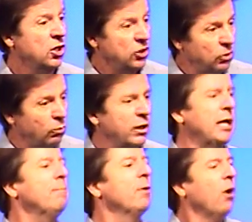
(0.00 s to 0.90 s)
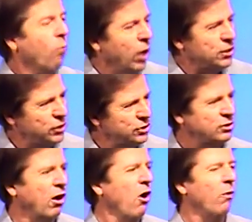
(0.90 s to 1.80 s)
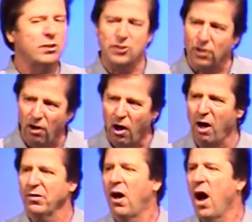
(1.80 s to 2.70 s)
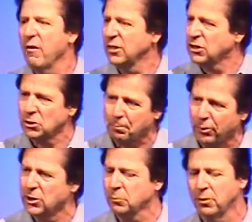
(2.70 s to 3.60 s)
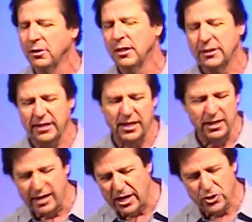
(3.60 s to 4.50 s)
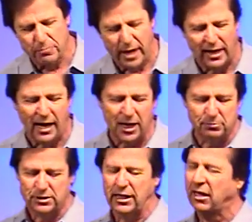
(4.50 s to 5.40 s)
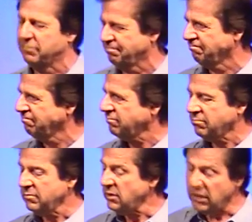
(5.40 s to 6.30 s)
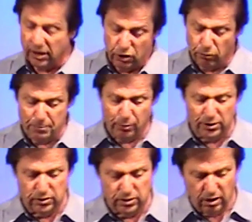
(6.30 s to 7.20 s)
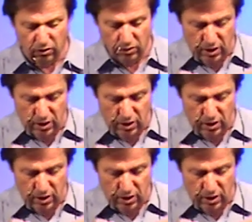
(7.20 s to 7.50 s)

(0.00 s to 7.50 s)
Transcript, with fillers: You reap what you sow. It's the law of the harvest. It's a principle set in nature by God Himself. You reap what you sow.